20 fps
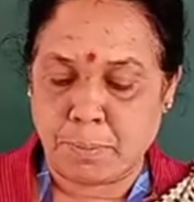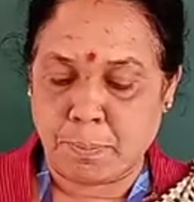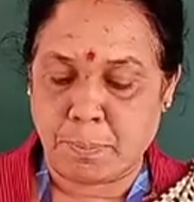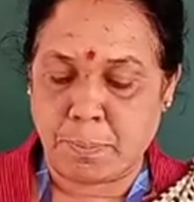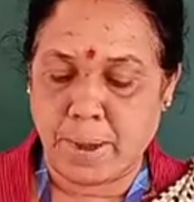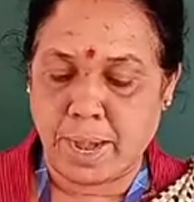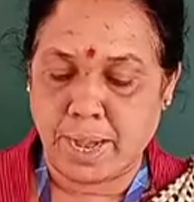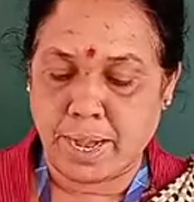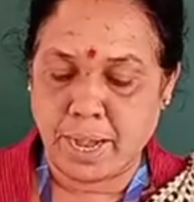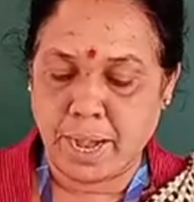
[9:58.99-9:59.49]

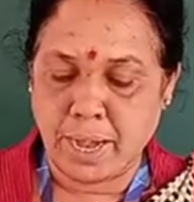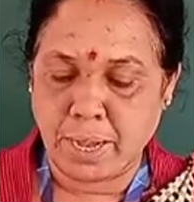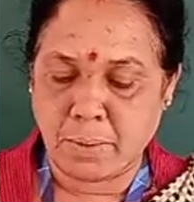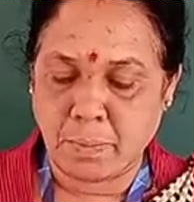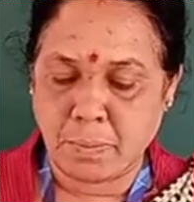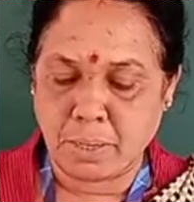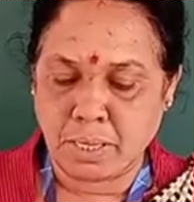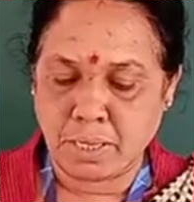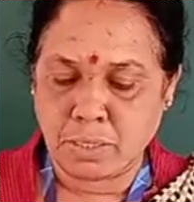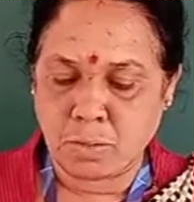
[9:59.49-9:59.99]
Mandate
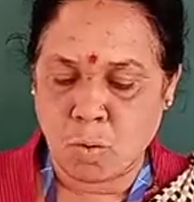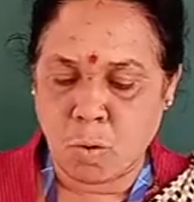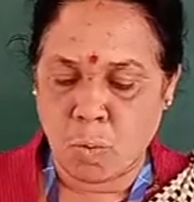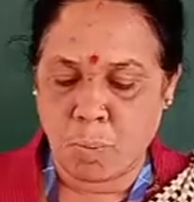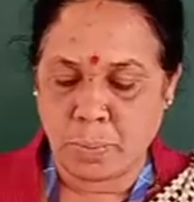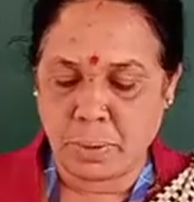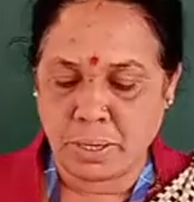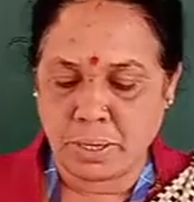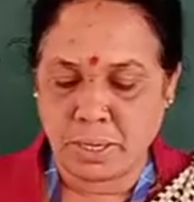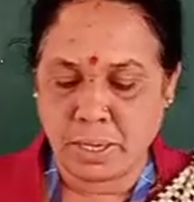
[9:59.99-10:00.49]
means
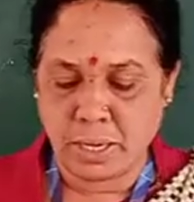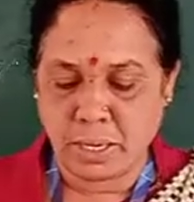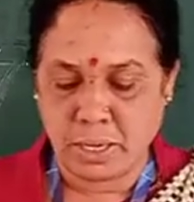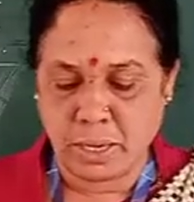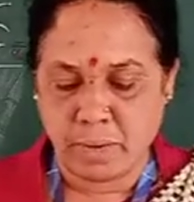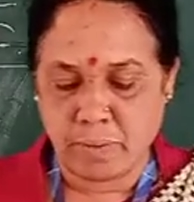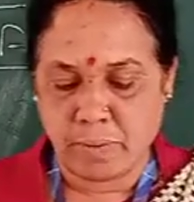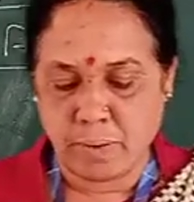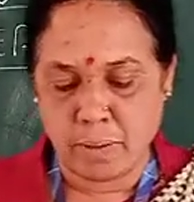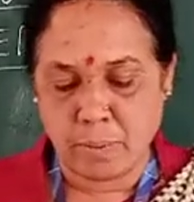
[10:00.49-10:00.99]
opinion
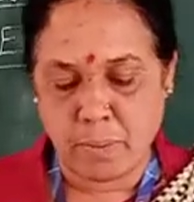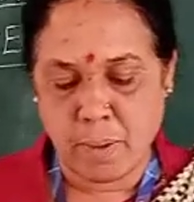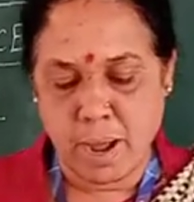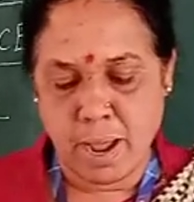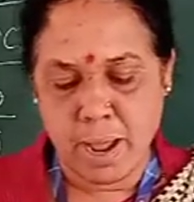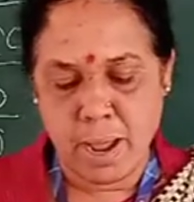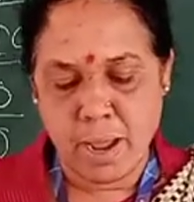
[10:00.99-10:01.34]
given by